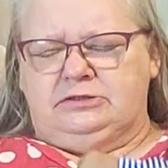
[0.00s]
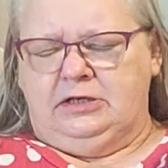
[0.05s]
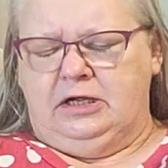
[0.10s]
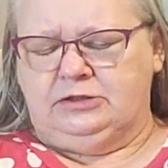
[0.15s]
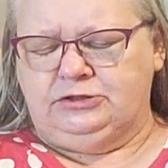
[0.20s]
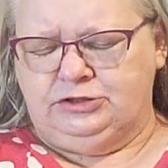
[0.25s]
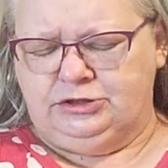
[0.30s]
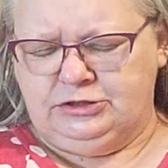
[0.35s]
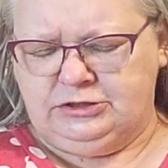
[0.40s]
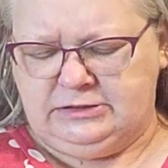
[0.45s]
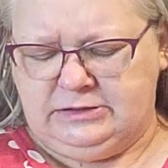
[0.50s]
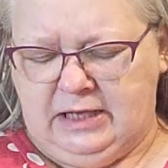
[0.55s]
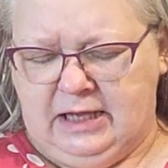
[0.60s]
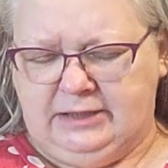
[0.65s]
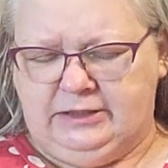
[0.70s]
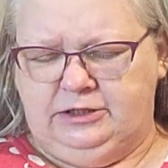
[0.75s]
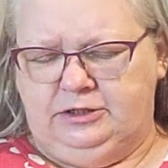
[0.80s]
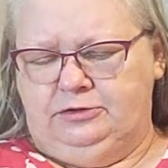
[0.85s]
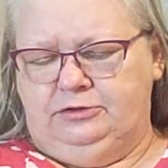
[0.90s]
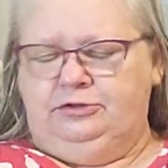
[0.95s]
not just
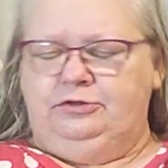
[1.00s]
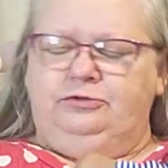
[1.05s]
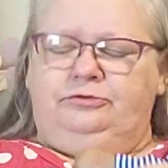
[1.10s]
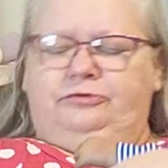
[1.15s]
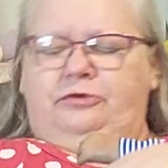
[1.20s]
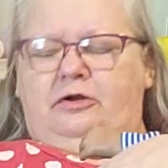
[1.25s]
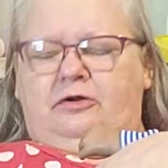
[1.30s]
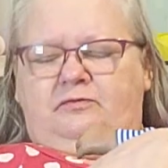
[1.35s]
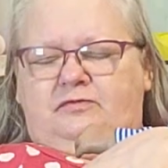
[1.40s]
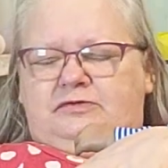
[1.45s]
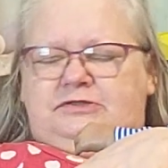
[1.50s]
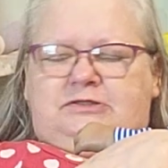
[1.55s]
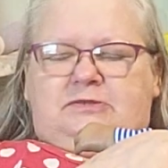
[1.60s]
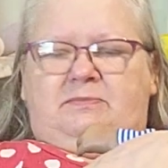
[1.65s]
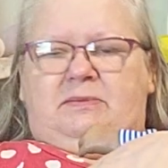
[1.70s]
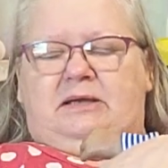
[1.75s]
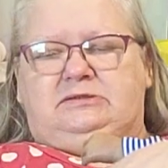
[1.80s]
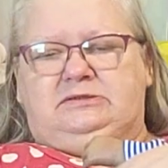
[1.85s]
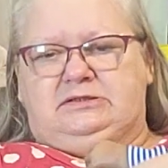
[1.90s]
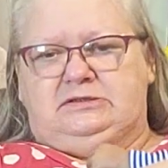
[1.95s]
like you're nervous
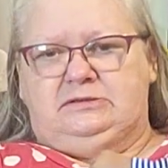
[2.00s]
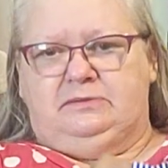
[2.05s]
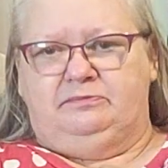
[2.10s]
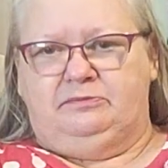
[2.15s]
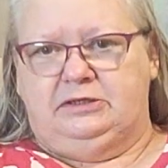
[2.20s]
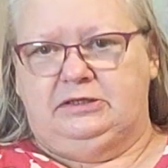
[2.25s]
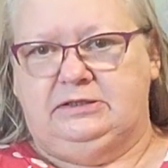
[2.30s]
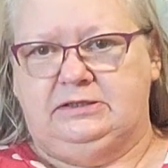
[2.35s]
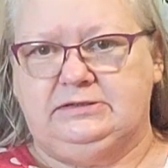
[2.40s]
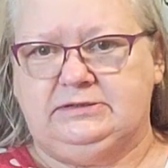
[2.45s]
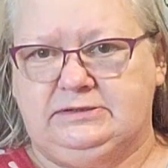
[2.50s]
about something.